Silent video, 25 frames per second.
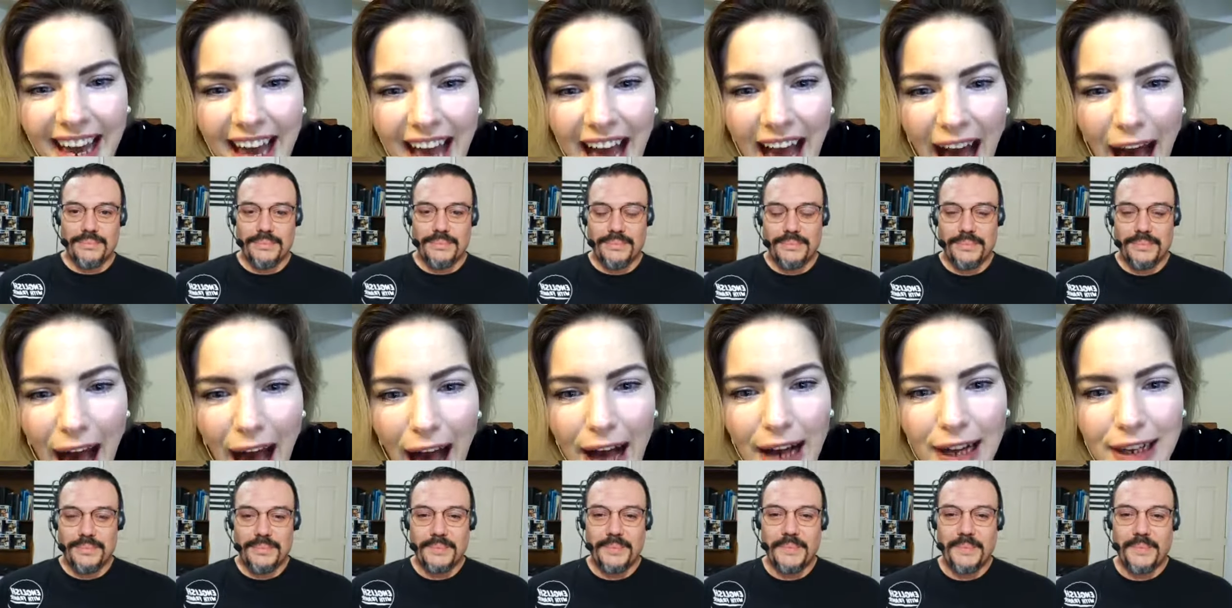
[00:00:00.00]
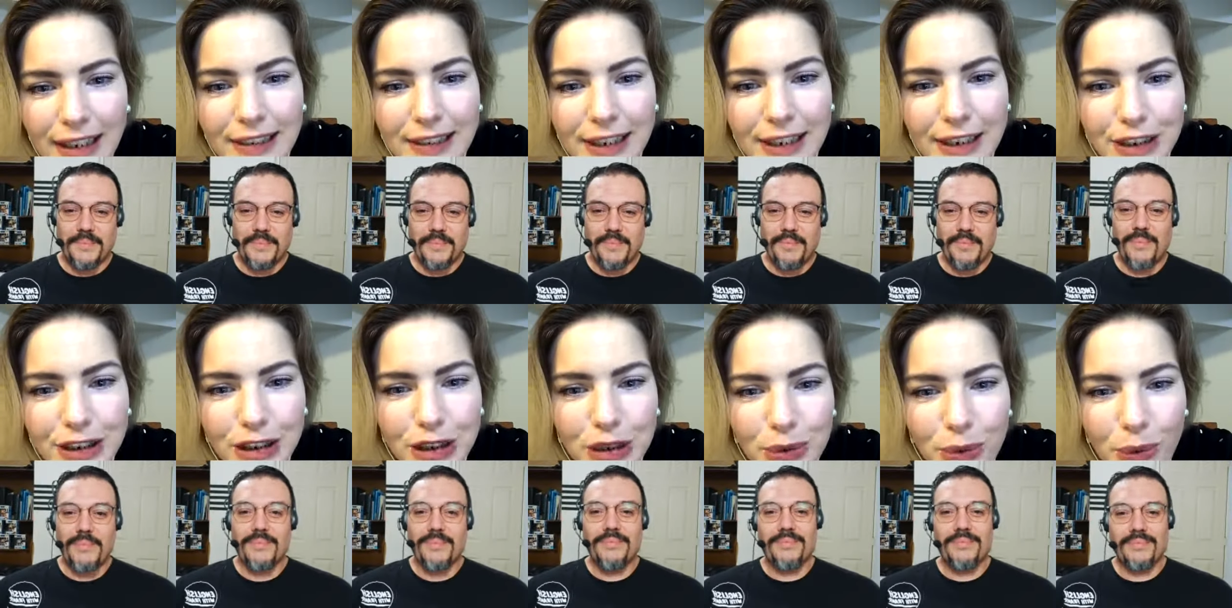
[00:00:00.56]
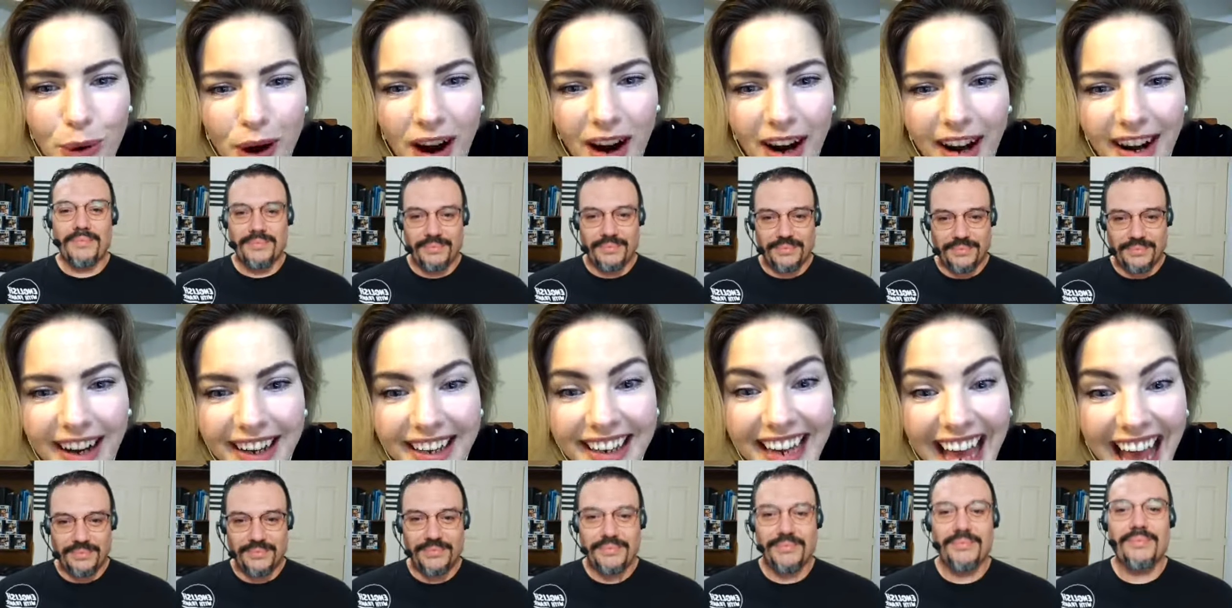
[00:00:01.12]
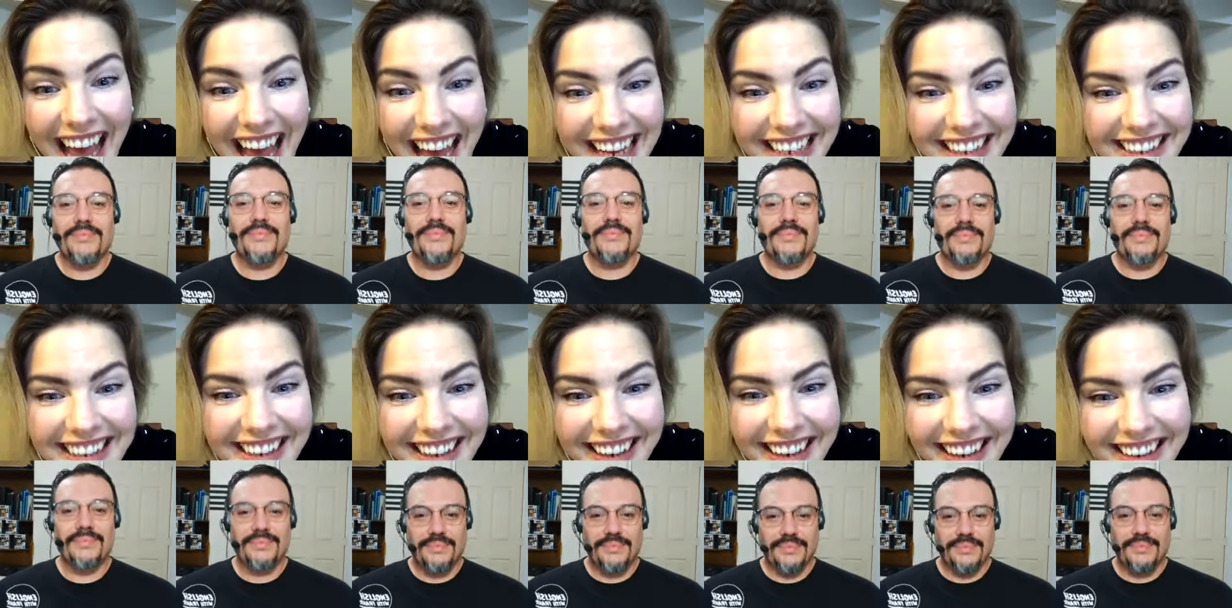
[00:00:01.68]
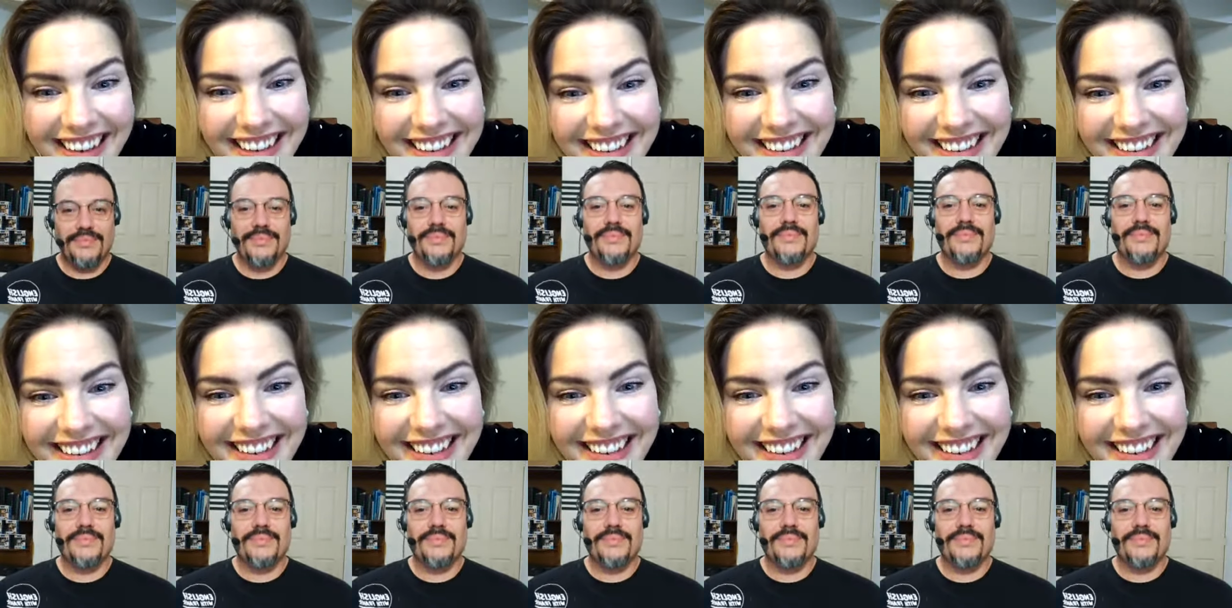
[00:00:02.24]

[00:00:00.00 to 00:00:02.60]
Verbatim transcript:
Speaker 1: Alda, Schwan, Edgar,